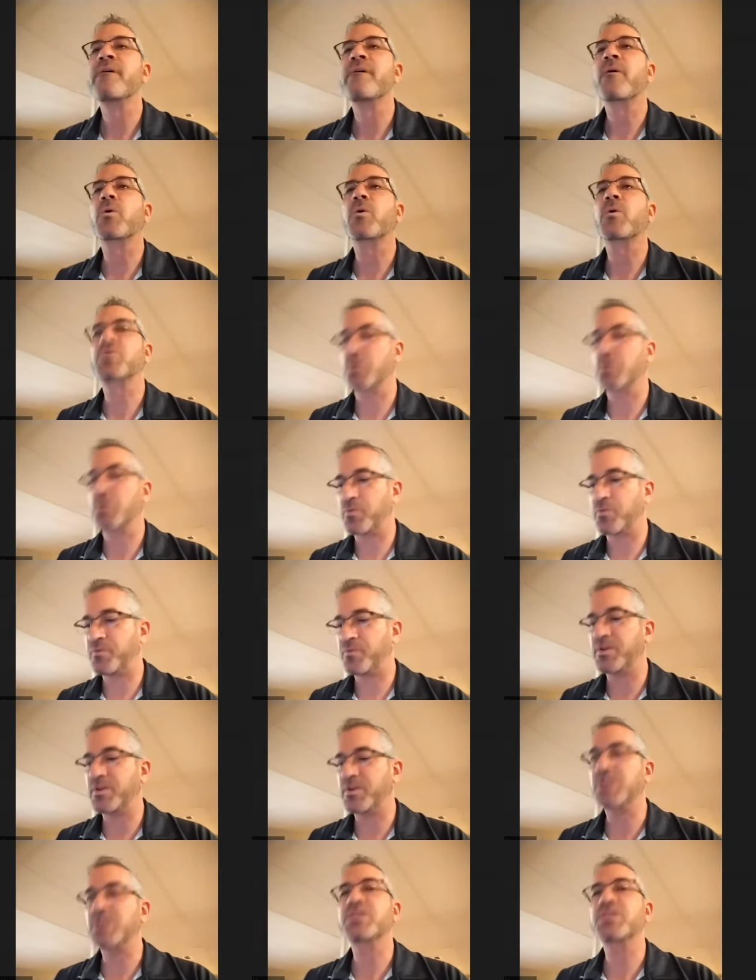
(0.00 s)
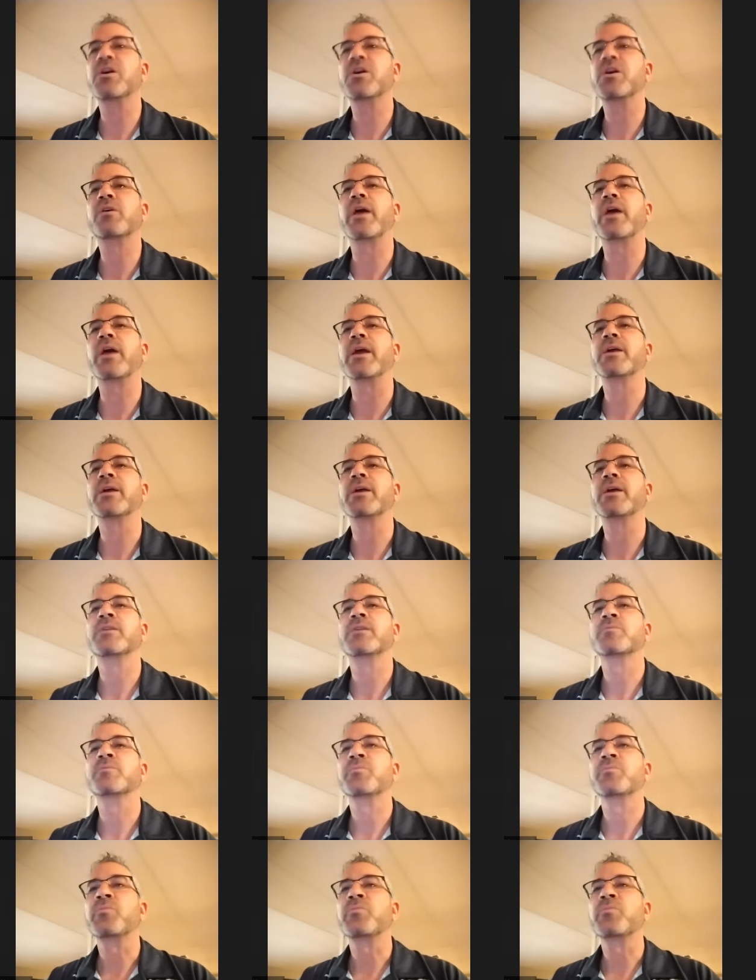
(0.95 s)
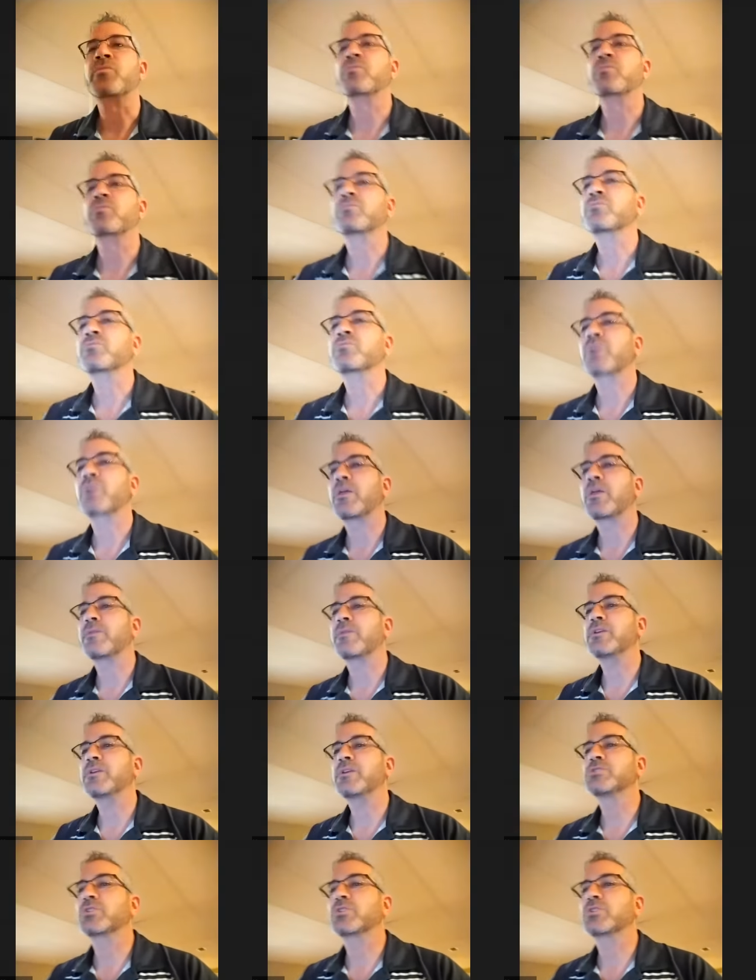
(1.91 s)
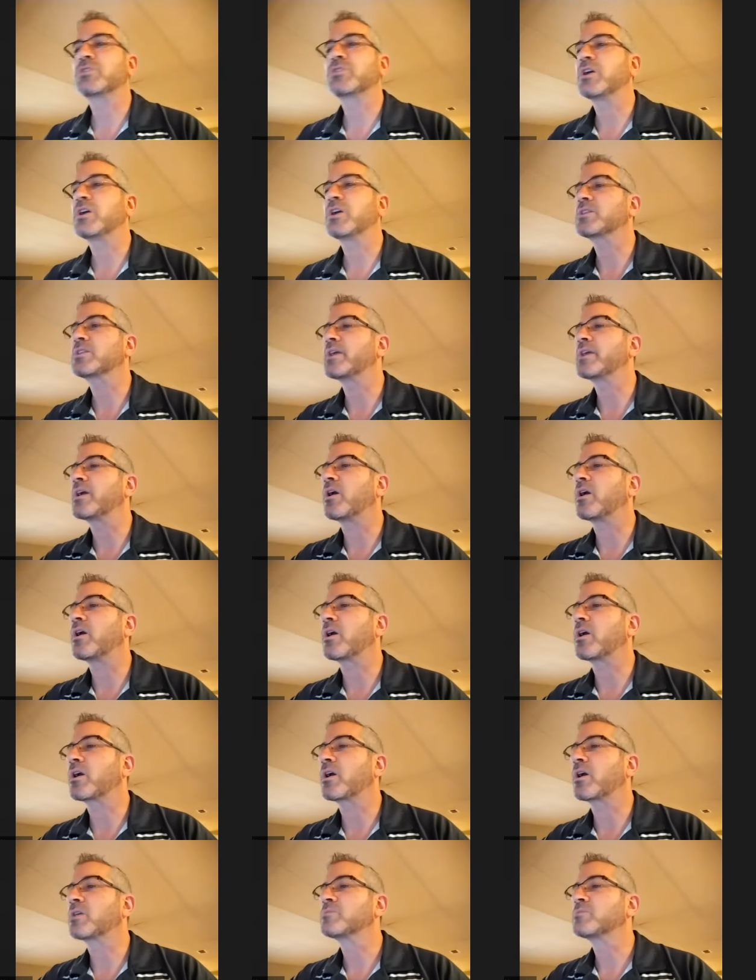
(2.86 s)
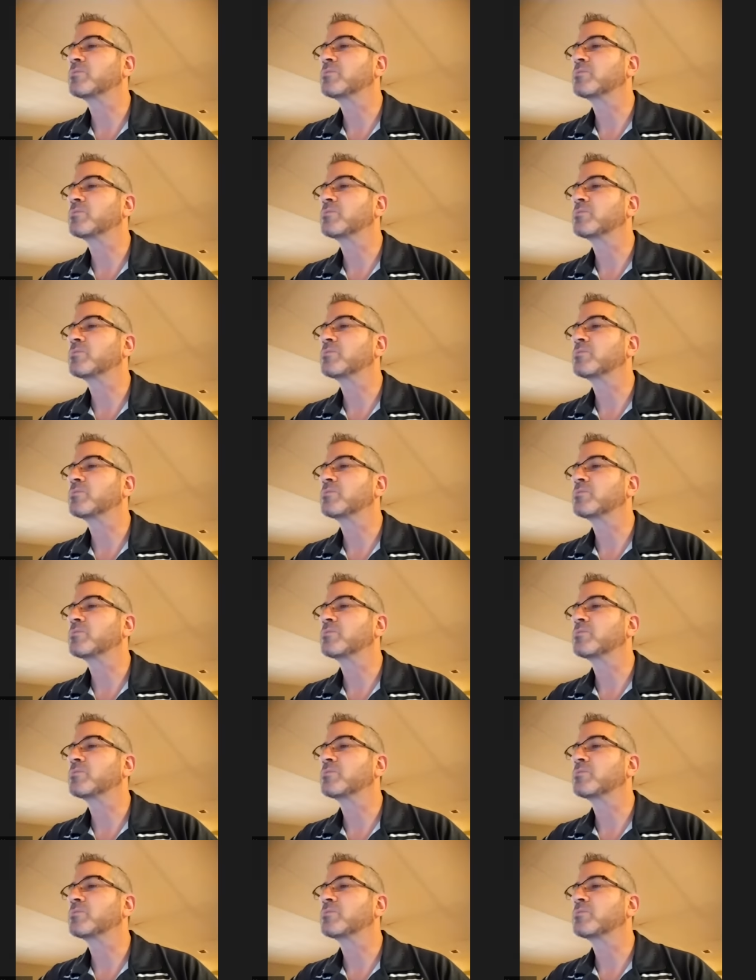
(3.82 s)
Ortho feet. Okay. And these look like they are.